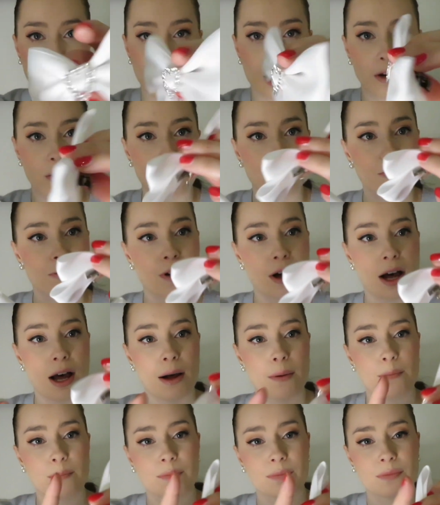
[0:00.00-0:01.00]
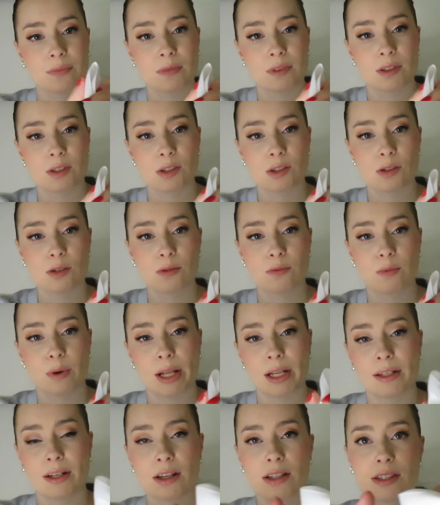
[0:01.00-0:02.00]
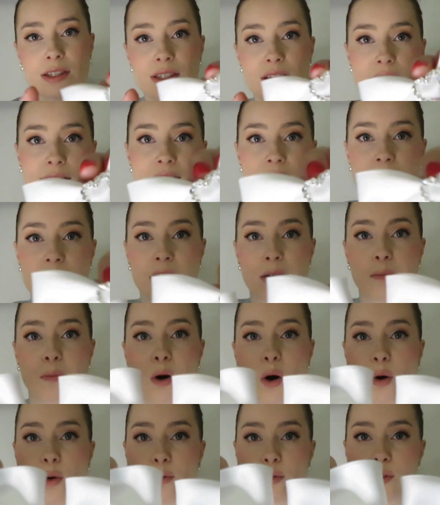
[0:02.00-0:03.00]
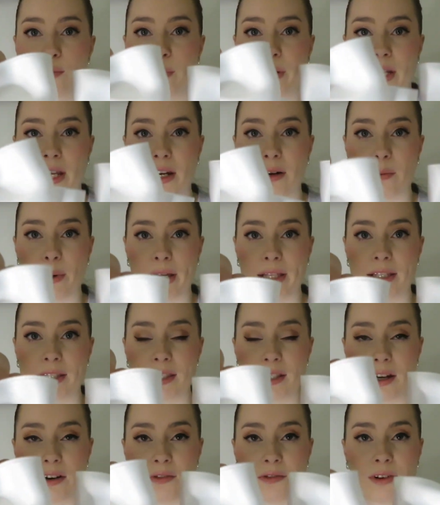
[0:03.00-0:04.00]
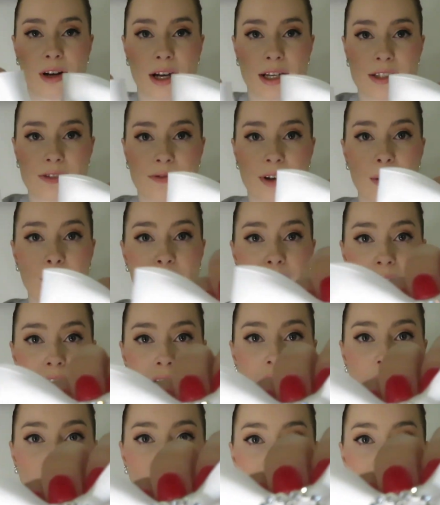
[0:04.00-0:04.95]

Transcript: kind of well, not satiny bows, but anyway, this kind of nice fabric.